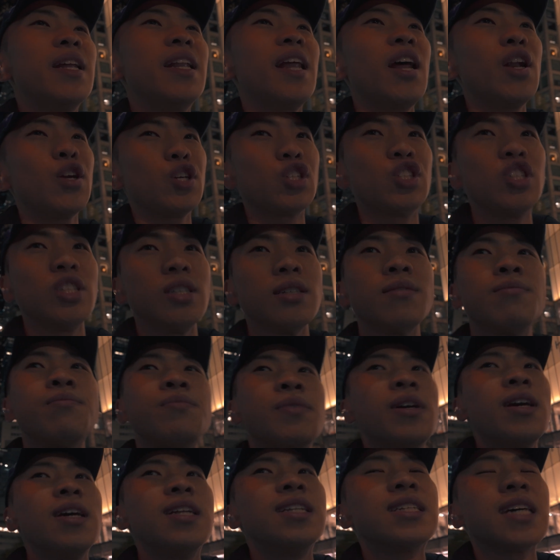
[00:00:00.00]
energy
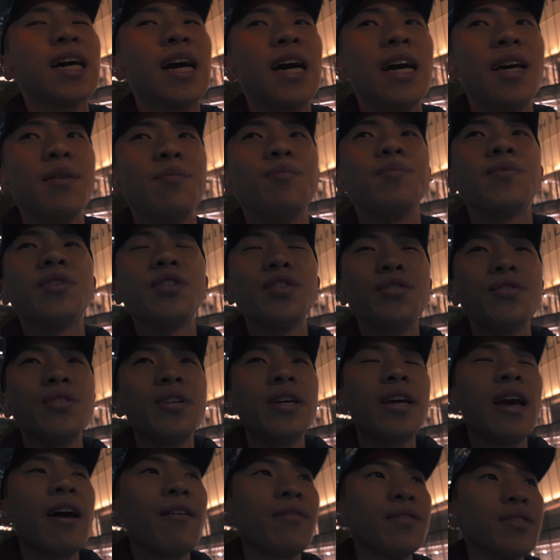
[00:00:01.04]
and time. So you
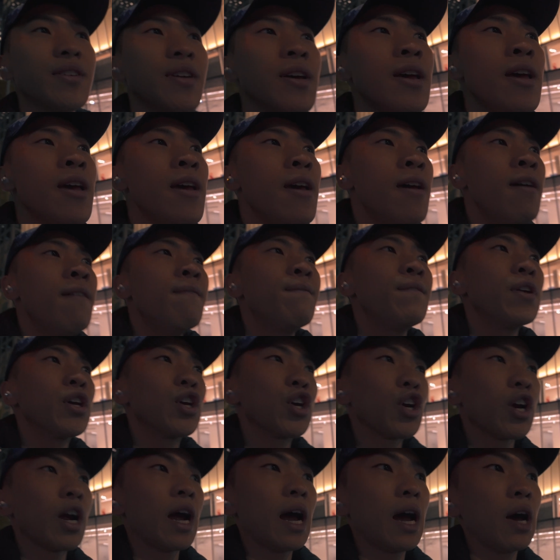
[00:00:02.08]
really have to
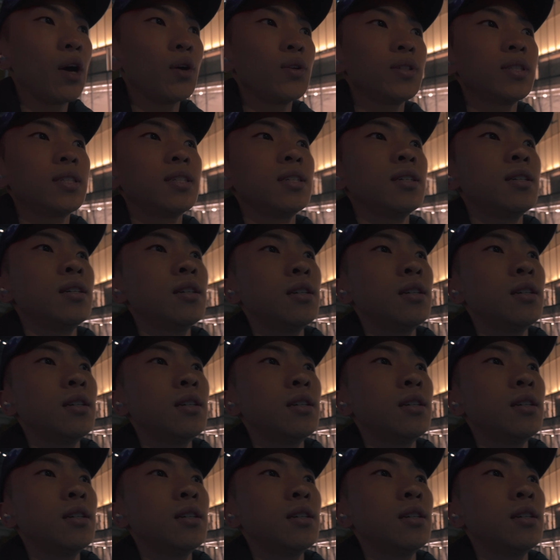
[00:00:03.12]
figure out